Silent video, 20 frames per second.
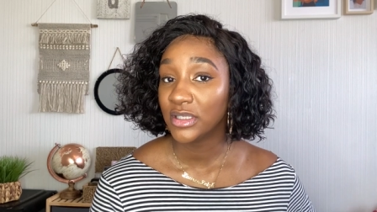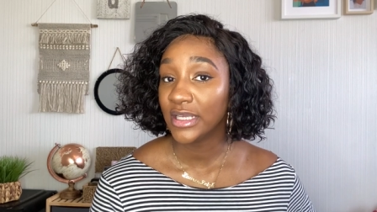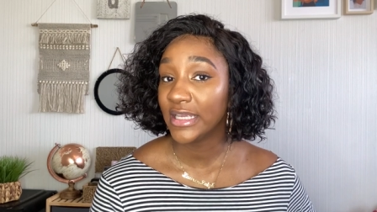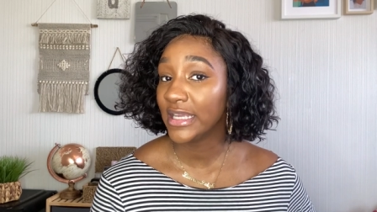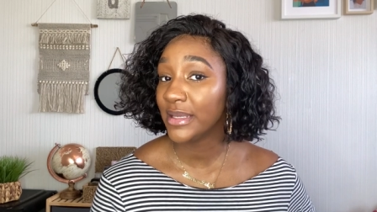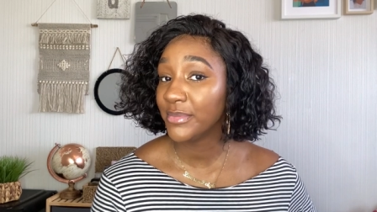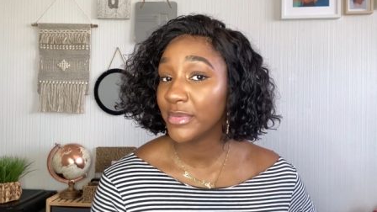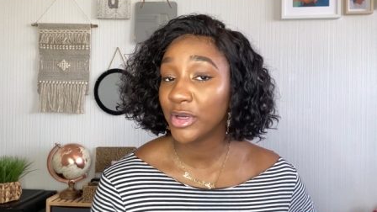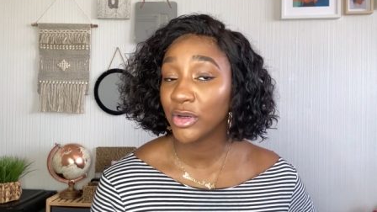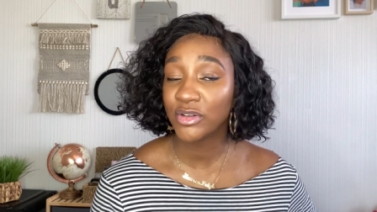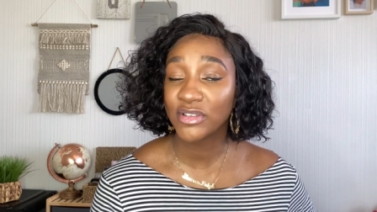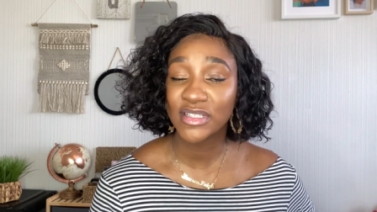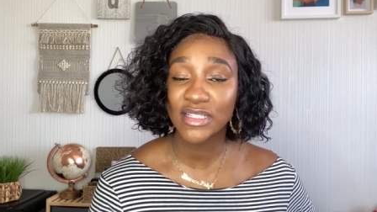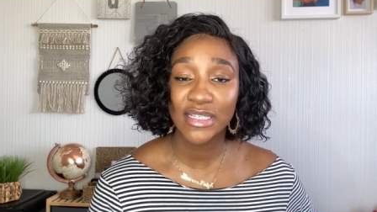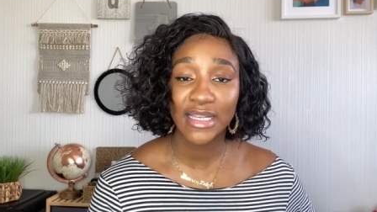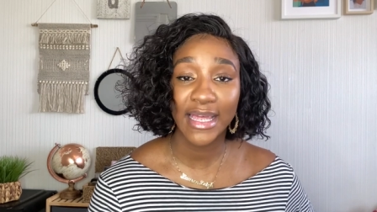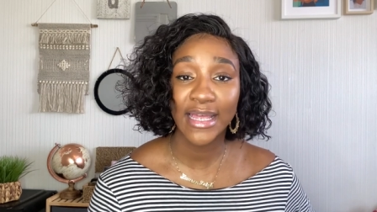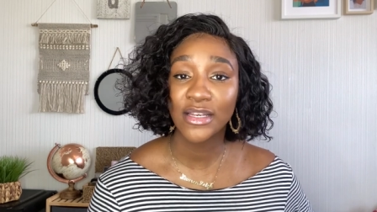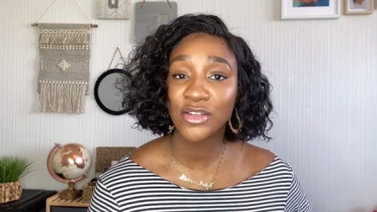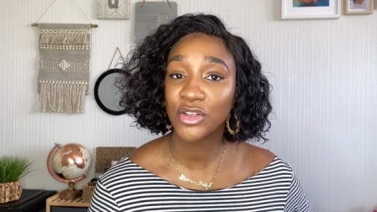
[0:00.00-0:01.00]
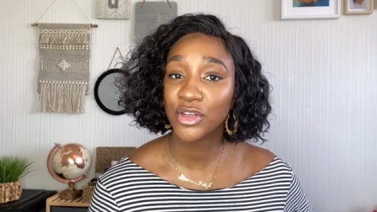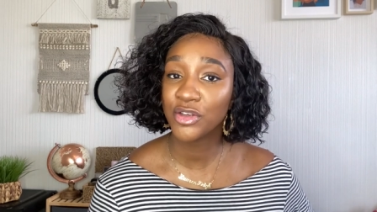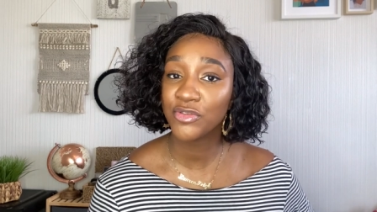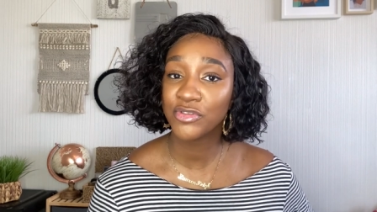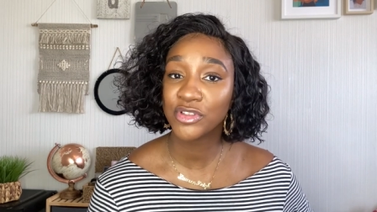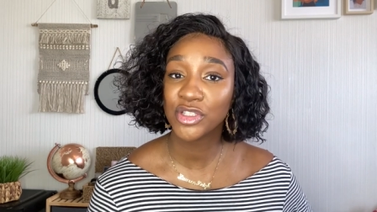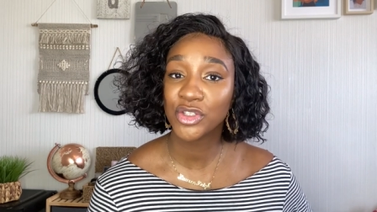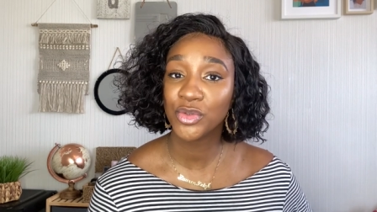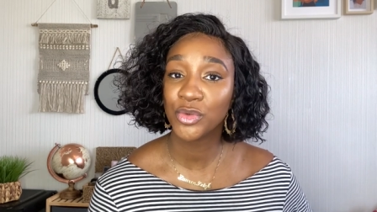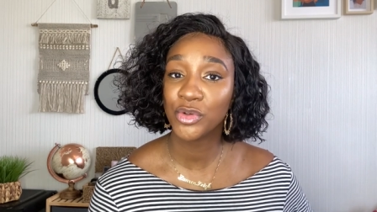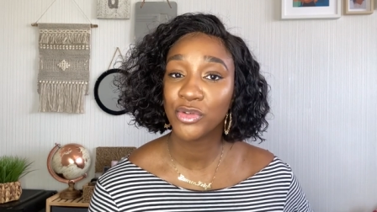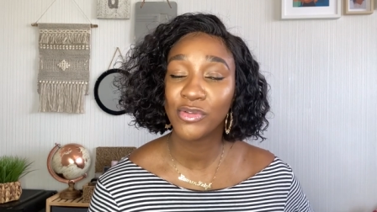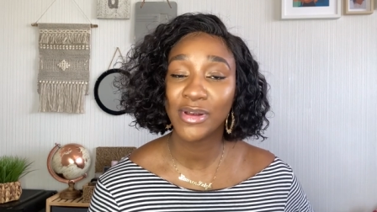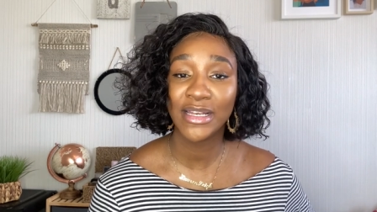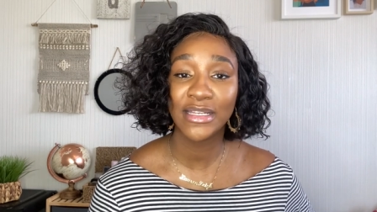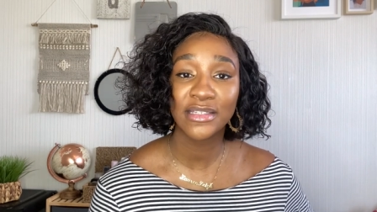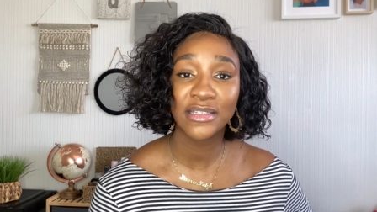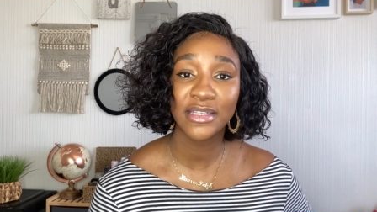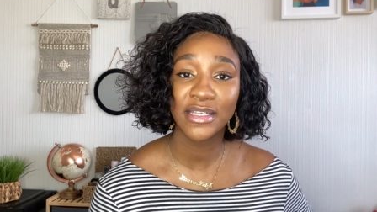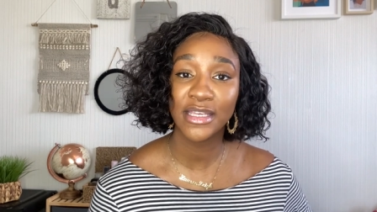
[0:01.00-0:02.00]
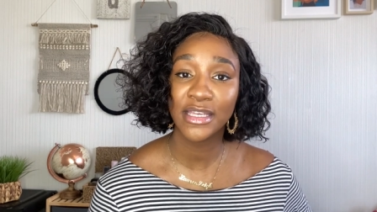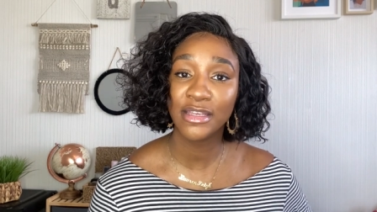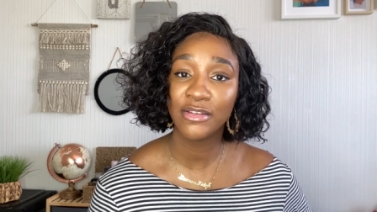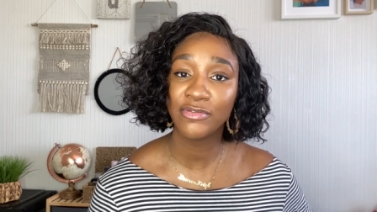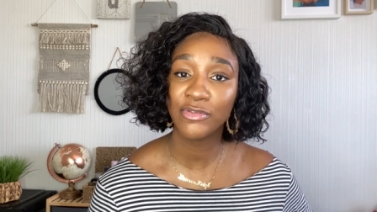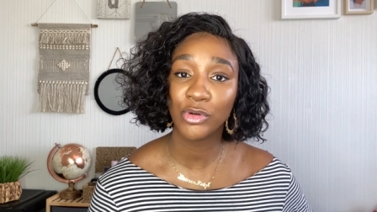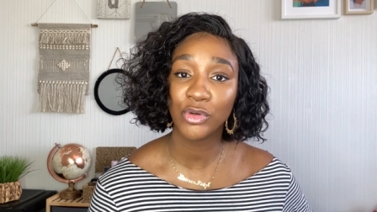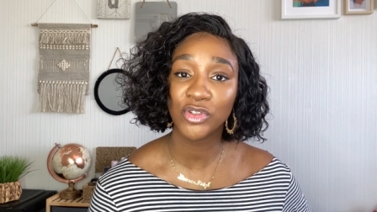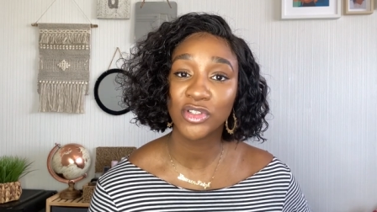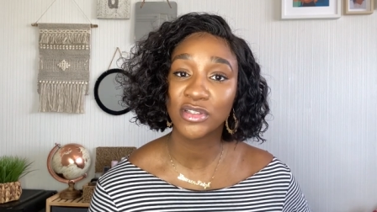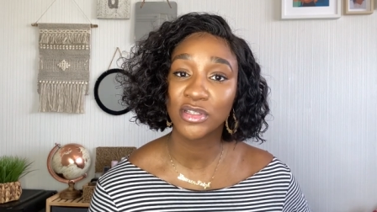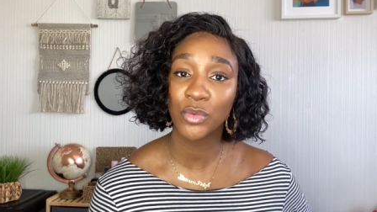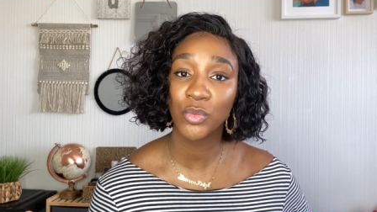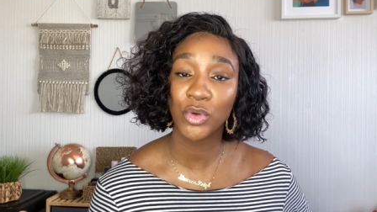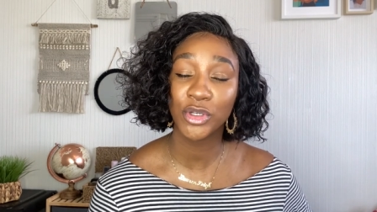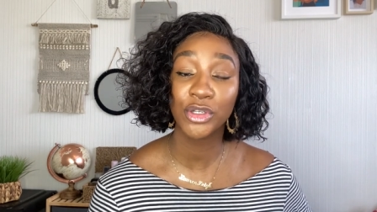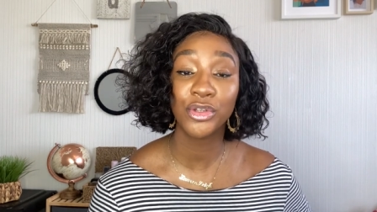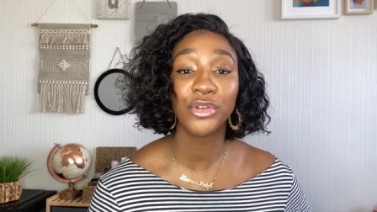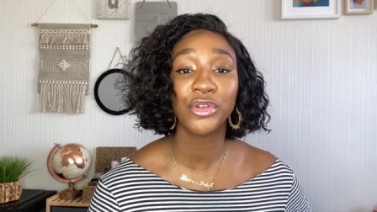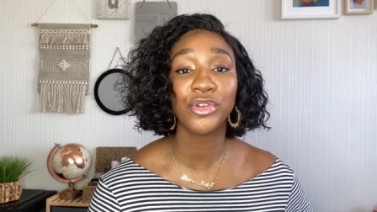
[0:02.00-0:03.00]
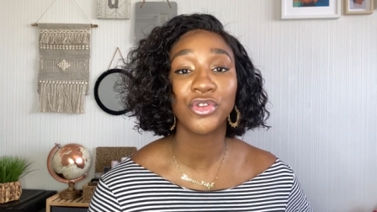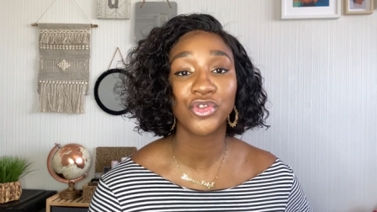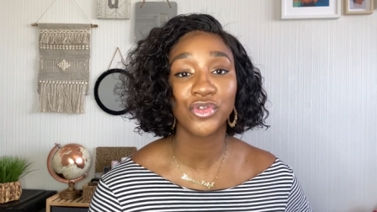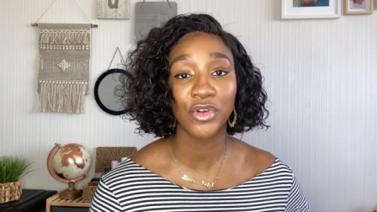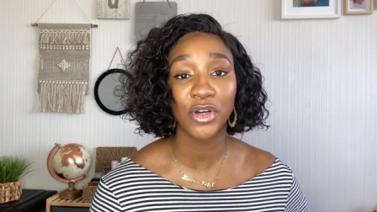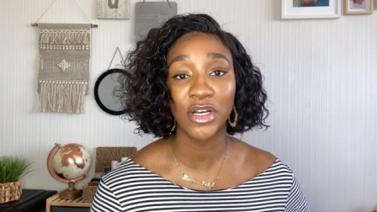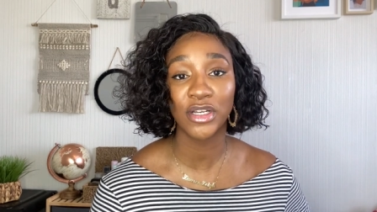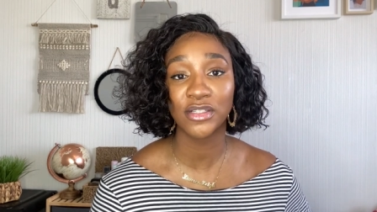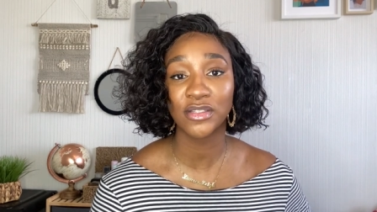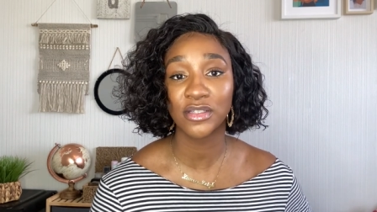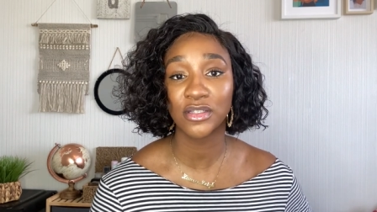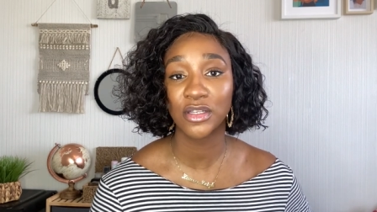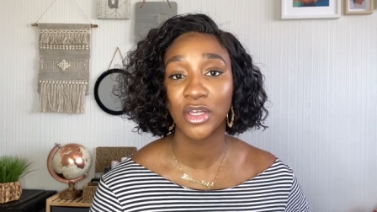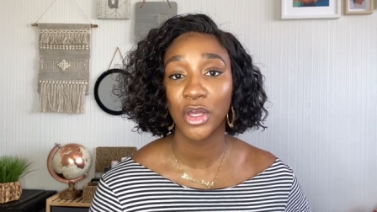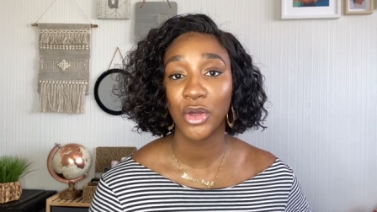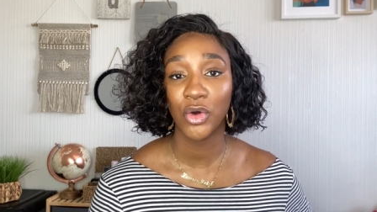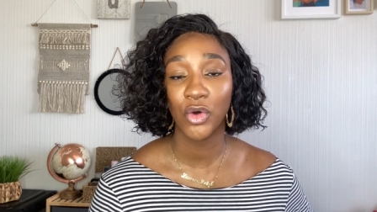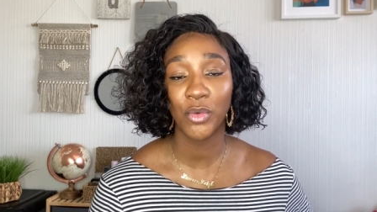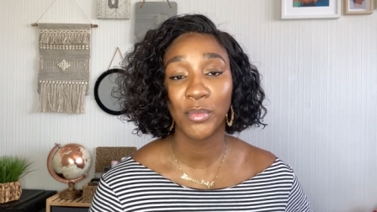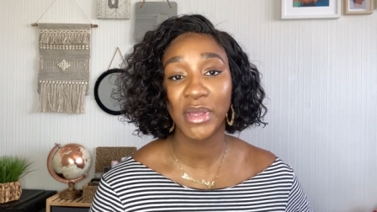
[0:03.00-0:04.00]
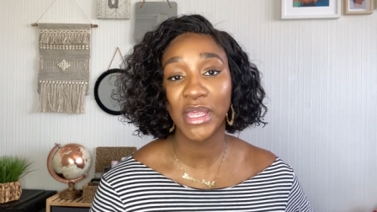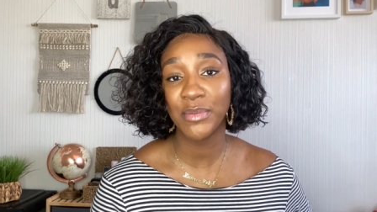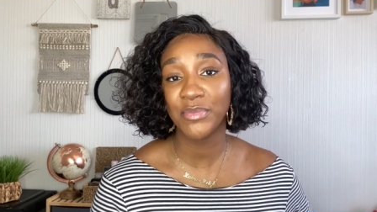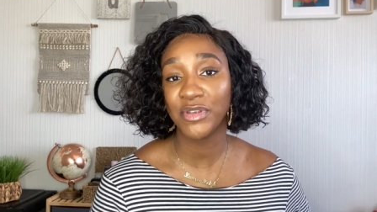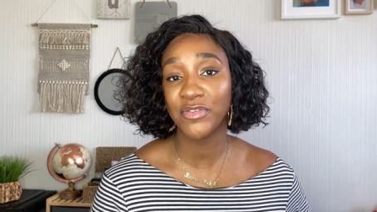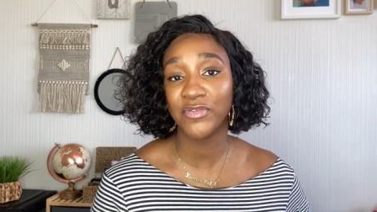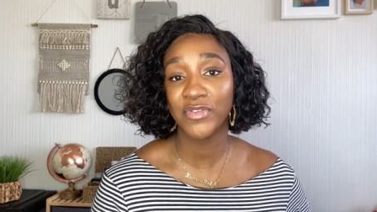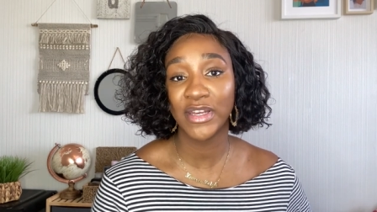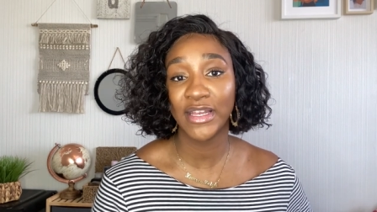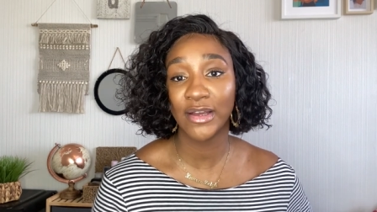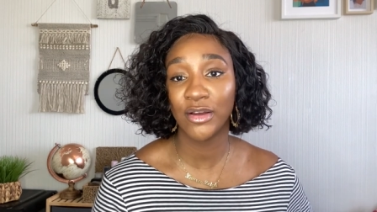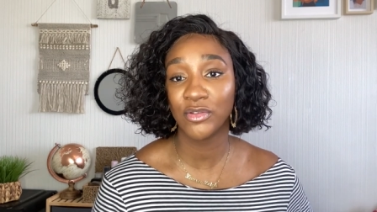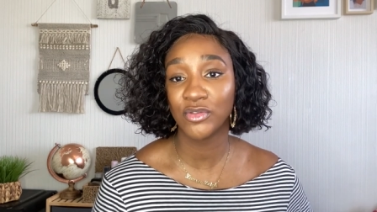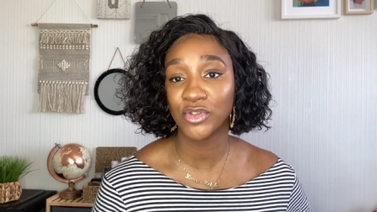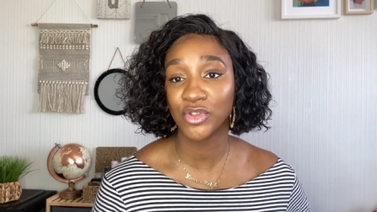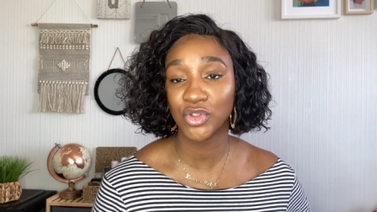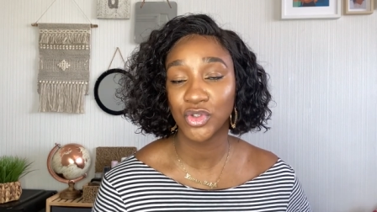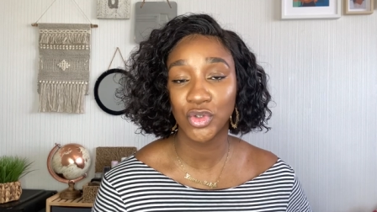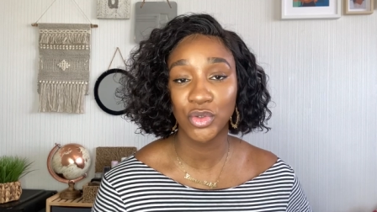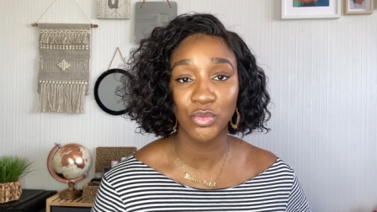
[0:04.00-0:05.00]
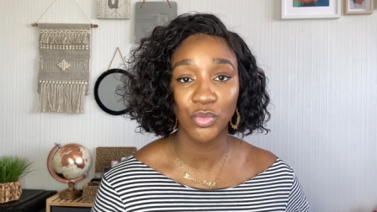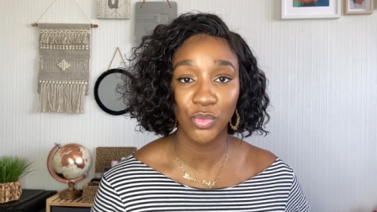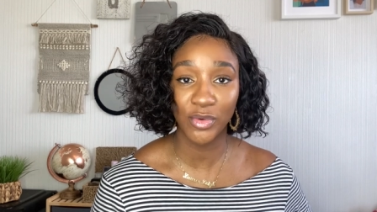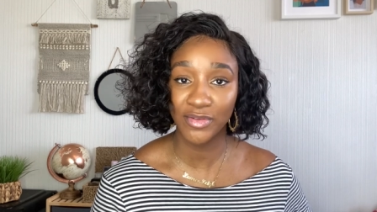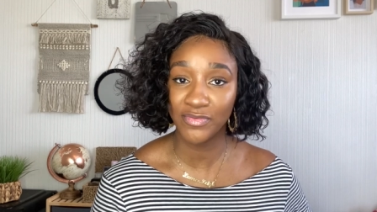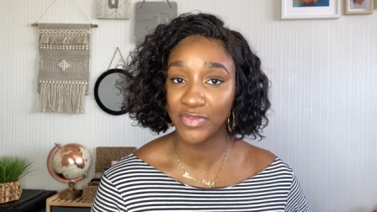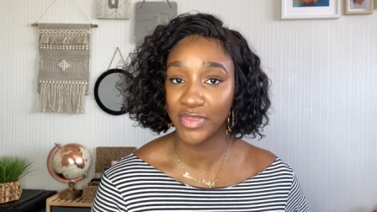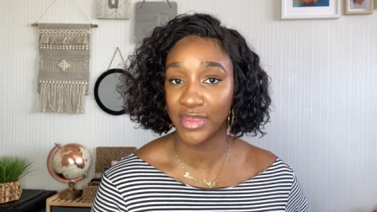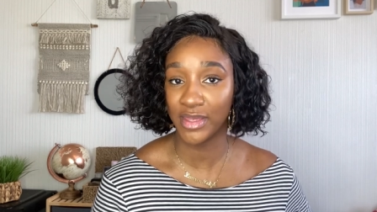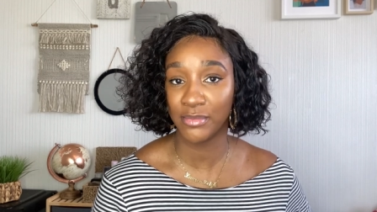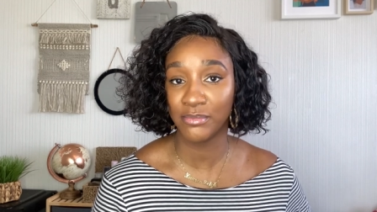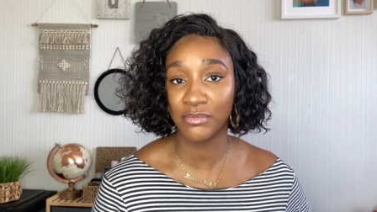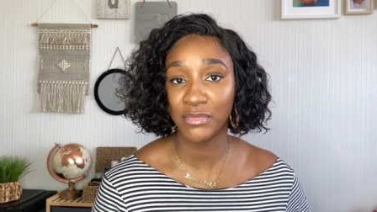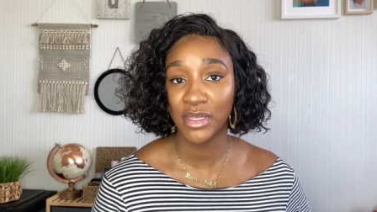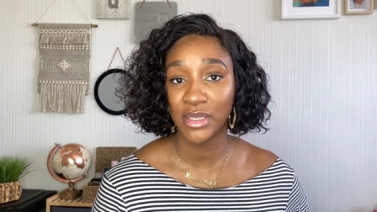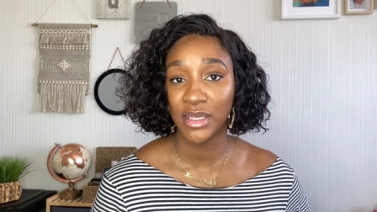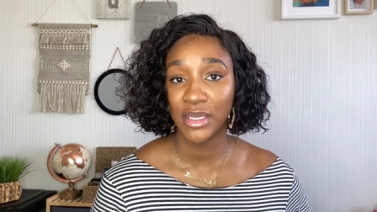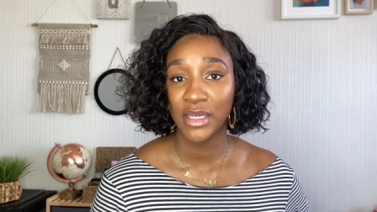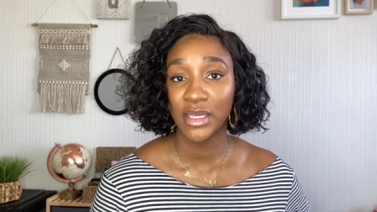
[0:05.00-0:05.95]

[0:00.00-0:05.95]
emailed, scanned over to a relative or someone who you trust, or maybe fill it out on Zoom with them,